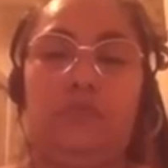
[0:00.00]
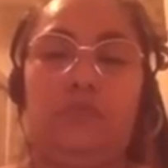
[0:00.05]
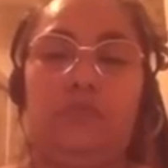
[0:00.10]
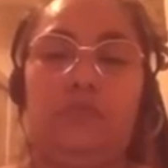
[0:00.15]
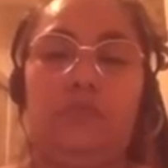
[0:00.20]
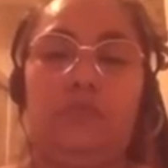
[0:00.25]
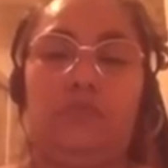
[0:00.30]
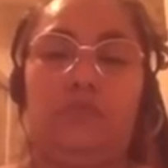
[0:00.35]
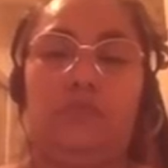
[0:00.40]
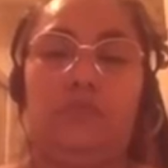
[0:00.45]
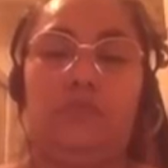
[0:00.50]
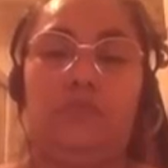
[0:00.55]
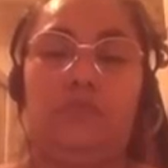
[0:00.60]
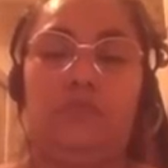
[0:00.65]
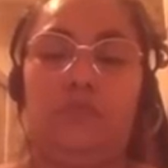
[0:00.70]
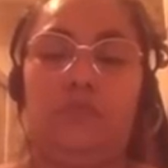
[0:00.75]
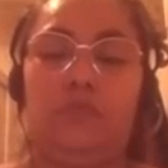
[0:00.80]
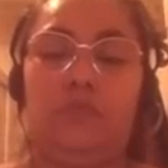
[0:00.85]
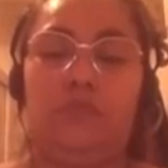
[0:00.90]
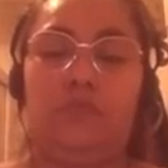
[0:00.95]

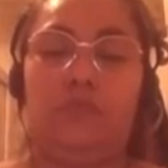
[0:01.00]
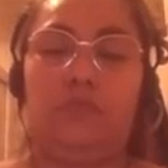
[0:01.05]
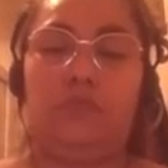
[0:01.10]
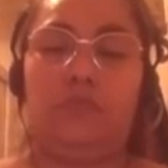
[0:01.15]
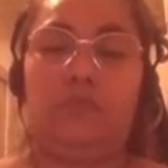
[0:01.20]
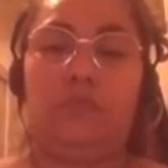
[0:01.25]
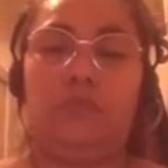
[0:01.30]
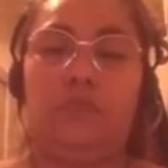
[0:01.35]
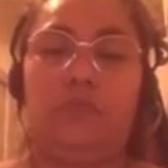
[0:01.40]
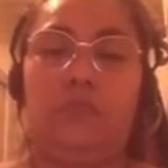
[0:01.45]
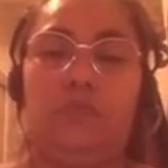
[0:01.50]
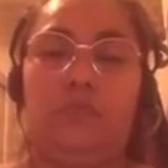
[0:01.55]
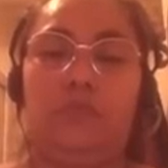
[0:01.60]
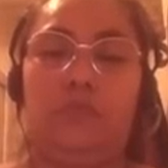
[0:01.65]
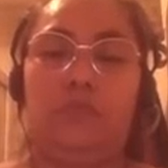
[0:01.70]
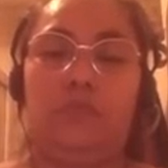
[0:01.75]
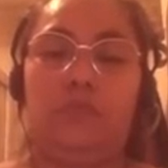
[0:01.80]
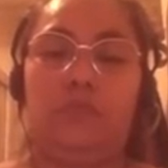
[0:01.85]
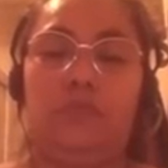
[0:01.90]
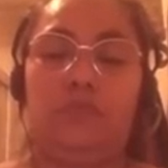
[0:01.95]

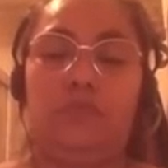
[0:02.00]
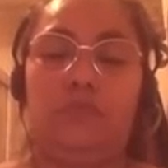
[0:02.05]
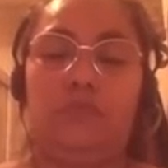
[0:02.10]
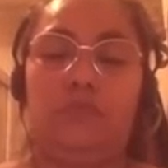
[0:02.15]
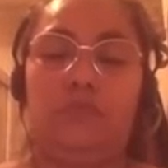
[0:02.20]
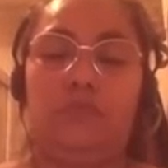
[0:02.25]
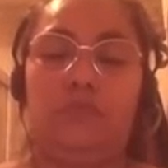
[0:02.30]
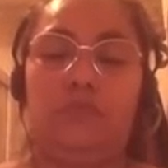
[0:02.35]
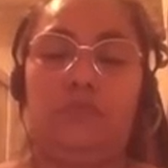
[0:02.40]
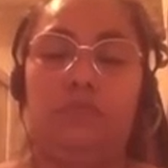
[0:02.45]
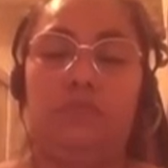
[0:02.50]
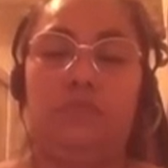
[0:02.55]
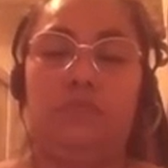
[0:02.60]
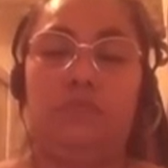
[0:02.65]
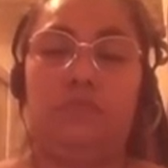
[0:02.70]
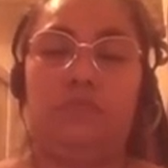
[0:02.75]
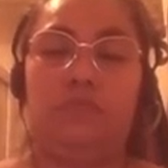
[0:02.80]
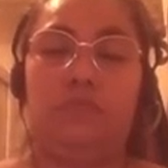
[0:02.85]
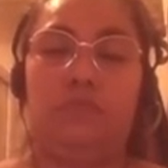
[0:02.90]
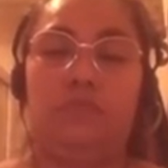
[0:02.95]

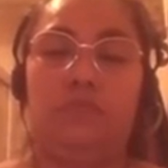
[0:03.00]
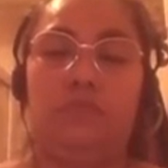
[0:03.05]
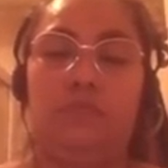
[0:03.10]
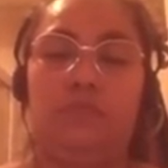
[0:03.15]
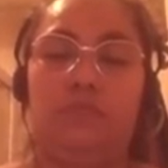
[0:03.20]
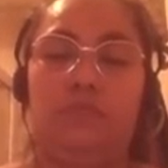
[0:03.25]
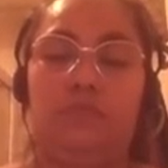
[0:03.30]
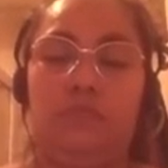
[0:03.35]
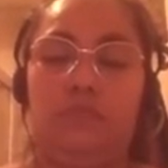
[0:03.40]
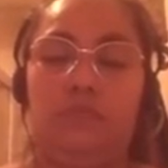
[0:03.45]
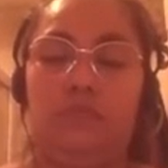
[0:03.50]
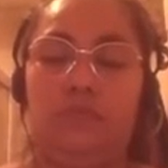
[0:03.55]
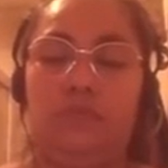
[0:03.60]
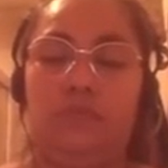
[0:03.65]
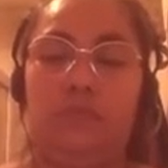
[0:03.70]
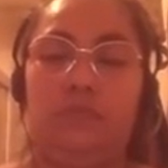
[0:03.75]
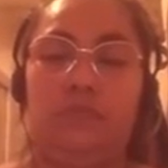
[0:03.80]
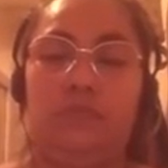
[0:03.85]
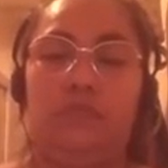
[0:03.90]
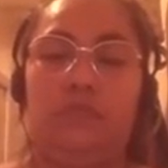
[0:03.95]

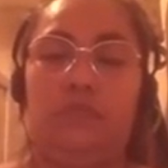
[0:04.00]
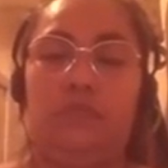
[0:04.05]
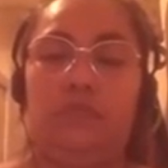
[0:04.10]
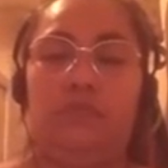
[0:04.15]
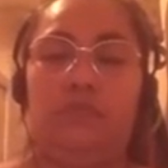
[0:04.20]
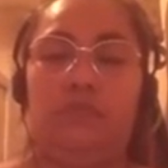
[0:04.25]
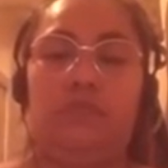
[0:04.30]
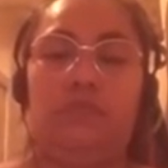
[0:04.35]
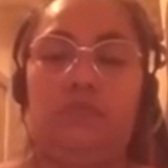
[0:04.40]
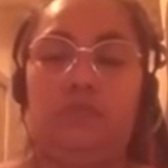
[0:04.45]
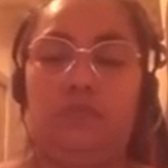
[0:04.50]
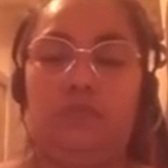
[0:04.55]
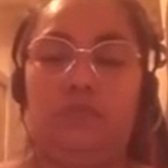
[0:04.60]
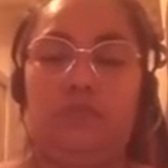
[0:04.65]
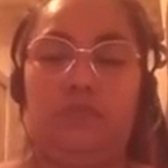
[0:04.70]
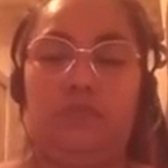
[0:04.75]
(not speaking)